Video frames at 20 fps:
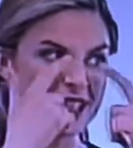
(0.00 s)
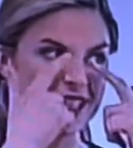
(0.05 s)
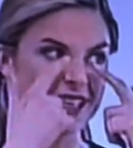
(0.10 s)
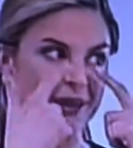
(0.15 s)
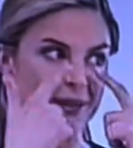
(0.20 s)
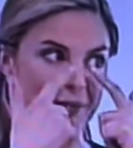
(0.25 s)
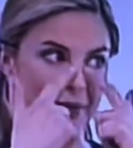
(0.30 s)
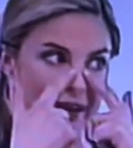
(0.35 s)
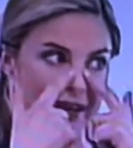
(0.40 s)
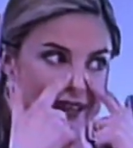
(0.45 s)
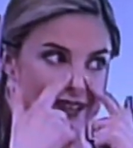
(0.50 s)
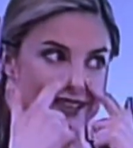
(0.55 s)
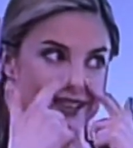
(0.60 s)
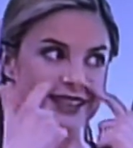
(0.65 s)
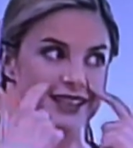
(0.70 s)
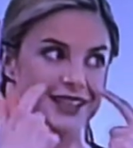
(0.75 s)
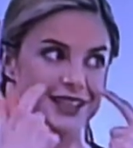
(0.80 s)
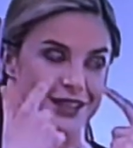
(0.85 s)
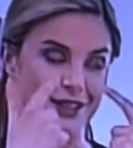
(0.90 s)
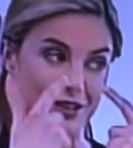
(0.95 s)
bacteria and
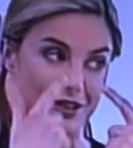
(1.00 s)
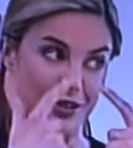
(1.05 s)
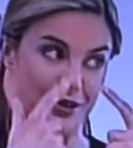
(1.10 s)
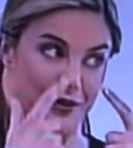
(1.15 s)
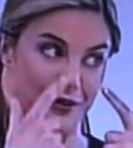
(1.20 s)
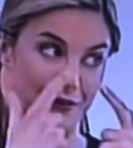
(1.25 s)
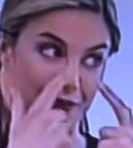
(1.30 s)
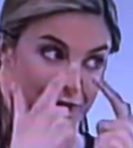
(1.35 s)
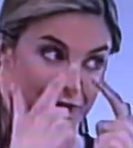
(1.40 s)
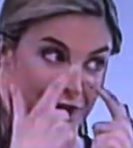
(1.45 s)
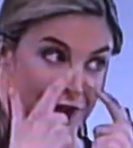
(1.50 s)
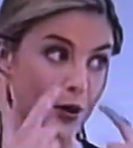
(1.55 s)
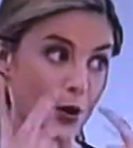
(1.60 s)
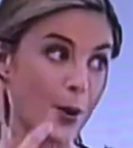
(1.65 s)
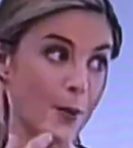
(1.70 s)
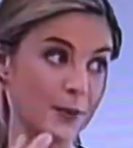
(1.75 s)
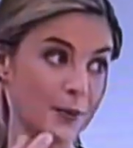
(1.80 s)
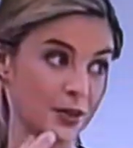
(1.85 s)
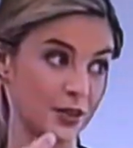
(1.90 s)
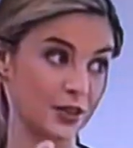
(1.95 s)
dirt from
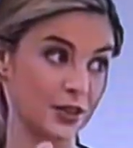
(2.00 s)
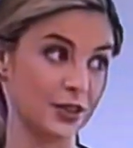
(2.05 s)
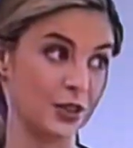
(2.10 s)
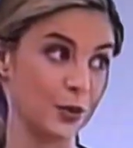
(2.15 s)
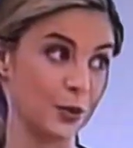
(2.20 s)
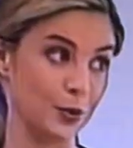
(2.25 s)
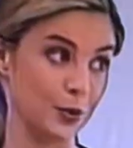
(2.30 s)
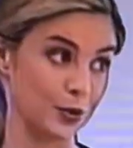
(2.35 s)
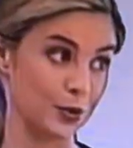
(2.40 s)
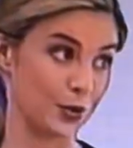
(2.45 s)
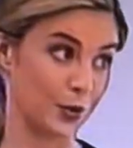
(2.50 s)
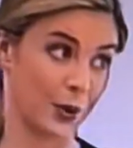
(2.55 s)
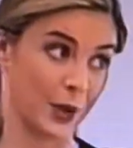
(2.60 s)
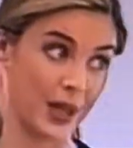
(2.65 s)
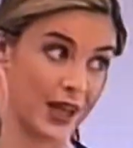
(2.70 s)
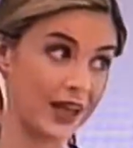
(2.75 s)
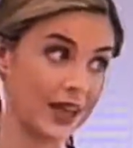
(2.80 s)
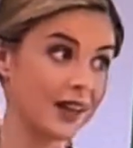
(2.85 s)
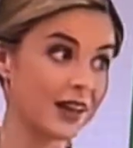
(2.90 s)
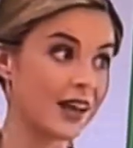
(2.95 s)
your nose, okay?
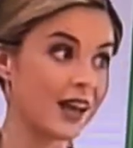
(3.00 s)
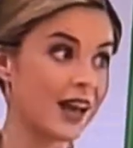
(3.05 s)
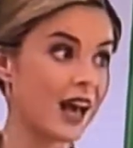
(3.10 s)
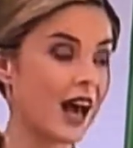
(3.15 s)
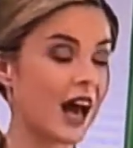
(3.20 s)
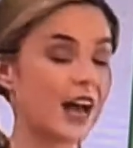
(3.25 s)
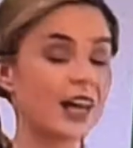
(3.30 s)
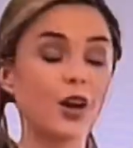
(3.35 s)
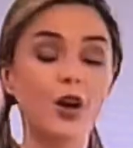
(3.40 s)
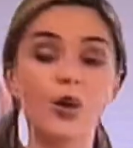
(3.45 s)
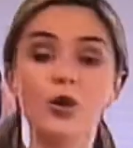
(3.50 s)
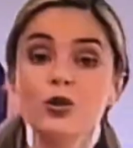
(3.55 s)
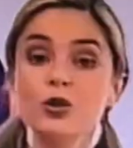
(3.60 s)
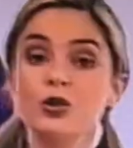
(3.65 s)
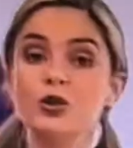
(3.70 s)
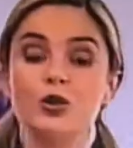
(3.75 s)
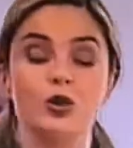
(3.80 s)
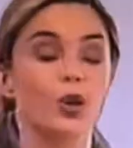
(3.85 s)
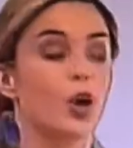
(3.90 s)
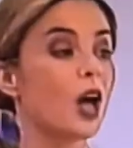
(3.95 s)
And it also
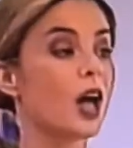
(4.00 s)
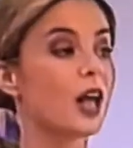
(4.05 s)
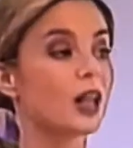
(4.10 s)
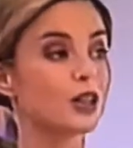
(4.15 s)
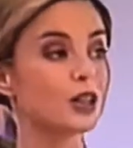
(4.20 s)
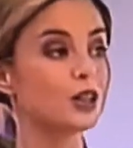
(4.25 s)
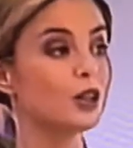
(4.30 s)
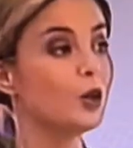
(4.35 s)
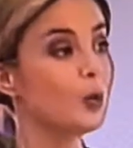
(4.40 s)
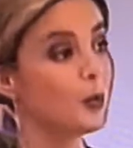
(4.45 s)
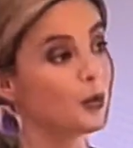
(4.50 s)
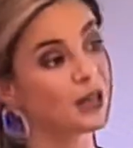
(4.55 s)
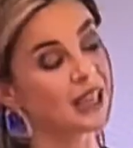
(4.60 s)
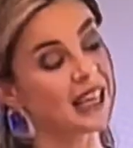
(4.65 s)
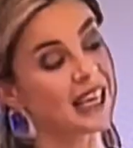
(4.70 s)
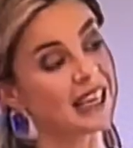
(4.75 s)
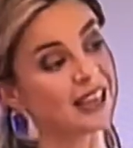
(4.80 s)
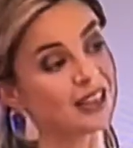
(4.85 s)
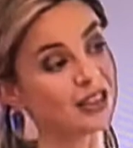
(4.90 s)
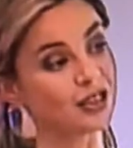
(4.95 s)
lubricates
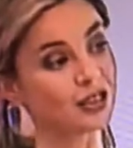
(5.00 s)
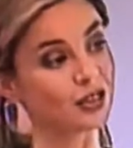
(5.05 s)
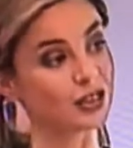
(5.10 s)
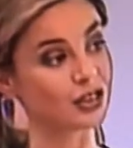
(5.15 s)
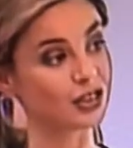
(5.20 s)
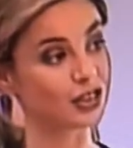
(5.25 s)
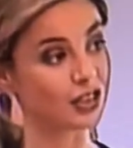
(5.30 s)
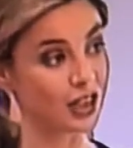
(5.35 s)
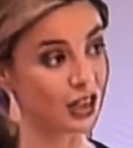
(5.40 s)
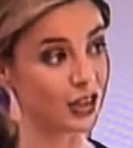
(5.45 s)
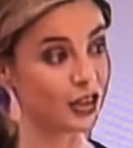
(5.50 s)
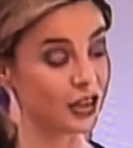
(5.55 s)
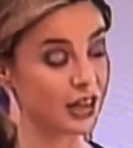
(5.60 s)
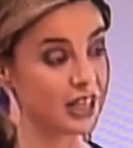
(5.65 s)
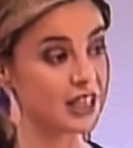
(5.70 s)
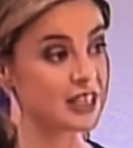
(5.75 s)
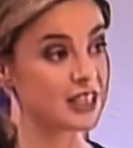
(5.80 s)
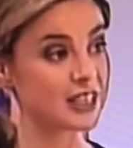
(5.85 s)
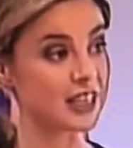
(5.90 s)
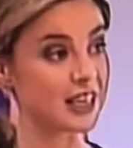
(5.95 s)
your
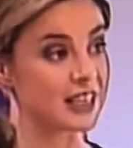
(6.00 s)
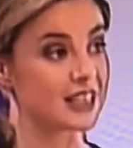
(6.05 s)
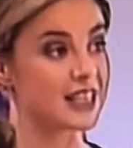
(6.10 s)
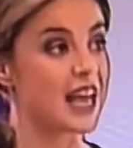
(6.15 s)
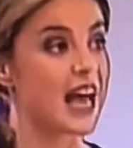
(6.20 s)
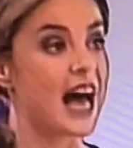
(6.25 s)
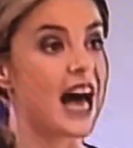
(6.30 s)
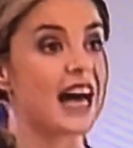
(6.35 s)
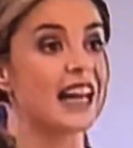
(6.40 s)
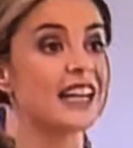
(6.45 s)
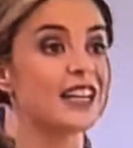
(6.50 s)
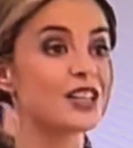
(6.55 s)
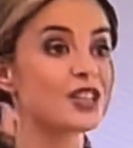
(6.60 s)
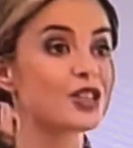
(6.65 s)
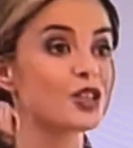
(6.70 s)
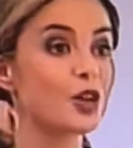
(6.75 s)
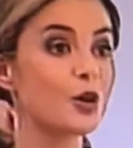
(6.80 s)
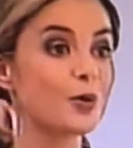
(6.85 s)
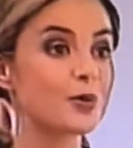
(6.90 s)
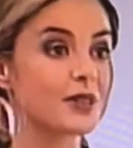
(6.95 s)
insides, and it stops
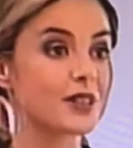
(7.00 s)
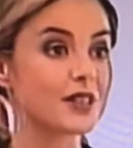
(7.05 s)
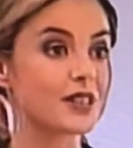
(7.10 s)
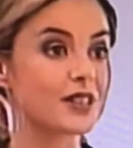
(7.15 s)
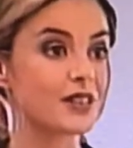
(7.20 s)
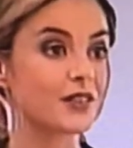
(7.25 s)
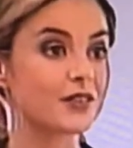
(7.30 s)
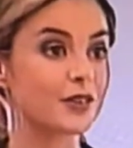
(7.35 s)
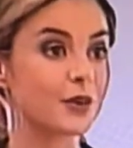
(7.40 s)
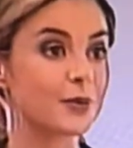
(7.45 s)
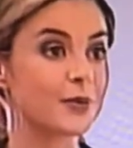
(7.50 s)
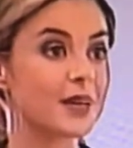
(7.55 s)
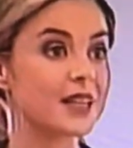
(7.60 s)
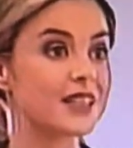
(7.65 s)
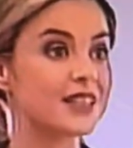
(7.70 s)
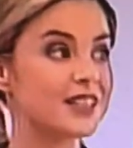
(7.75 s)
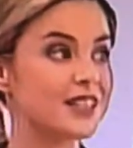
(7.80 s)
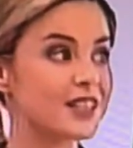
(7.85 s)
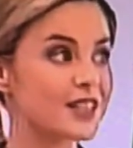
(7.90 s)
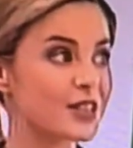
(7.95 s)
us from
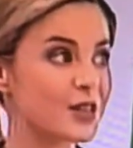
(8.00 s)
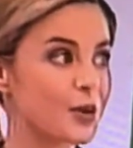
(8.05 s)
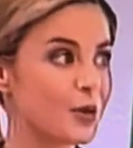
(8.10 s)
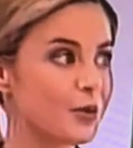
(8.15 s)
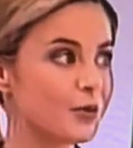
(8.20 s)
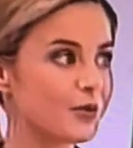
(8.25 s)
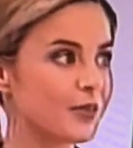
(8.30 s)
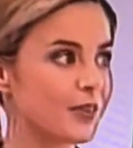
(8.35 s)
dissolving.